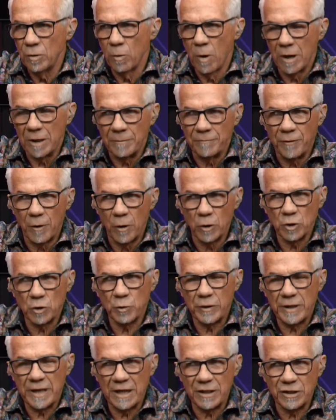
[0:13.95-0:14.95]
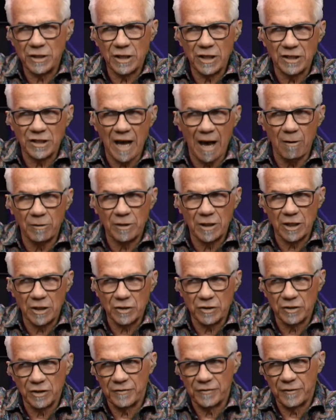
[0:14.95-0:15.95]
Welcome, folks. We had the Dow
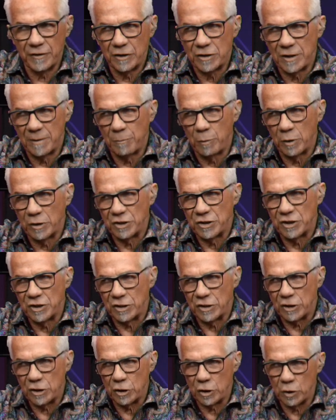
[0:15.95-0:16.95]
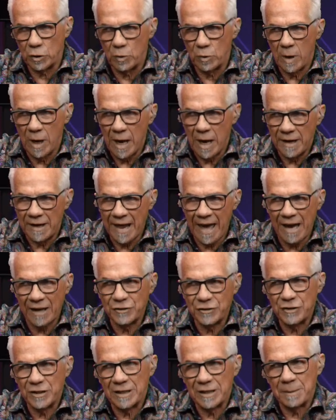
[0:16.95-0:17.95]
Industrials finish up 162,
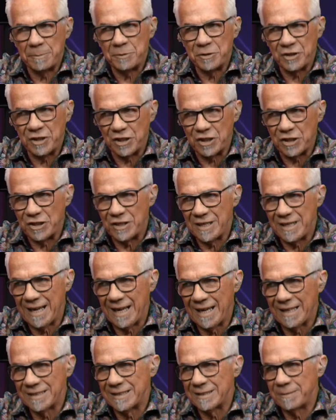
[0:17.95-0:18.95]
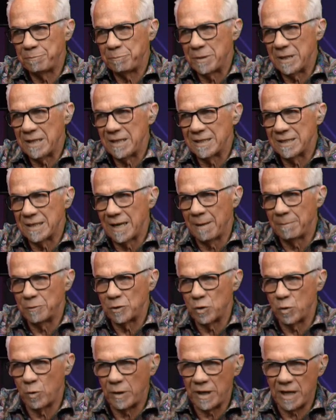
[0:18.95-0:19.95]
NASDAQ up 60, S&Ps up
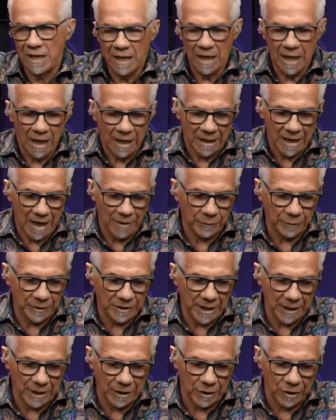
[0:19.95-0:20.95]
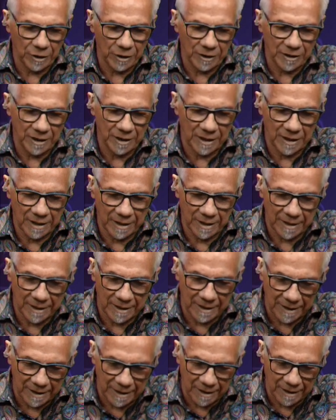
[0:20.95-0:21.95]
20. Now, if we take a look at
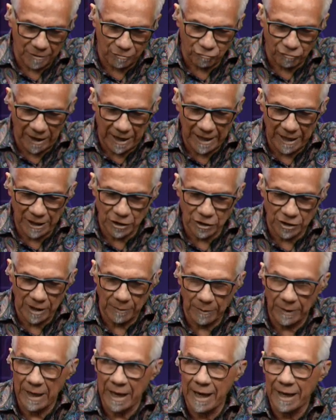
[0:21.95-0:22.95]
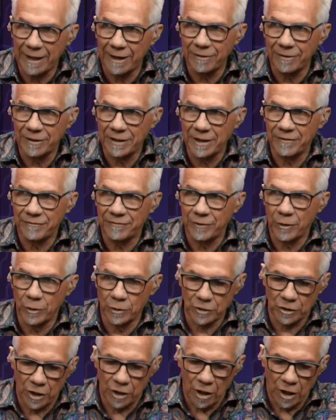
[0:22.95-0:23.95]
the range that we had out here,
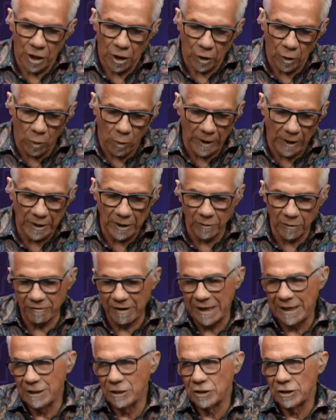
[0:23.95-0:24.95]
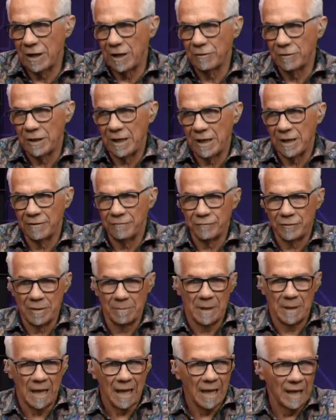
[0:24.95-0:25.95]
folks, quite a range out here
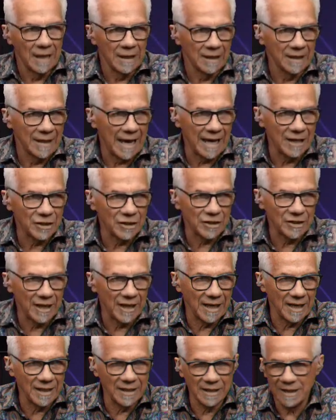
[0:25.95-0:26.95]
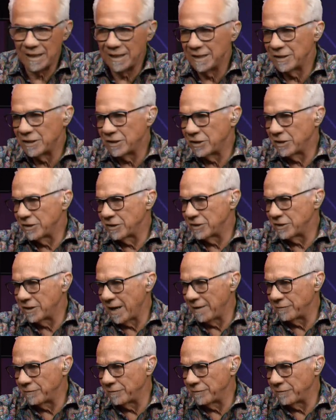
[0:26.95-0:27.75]
from last night to this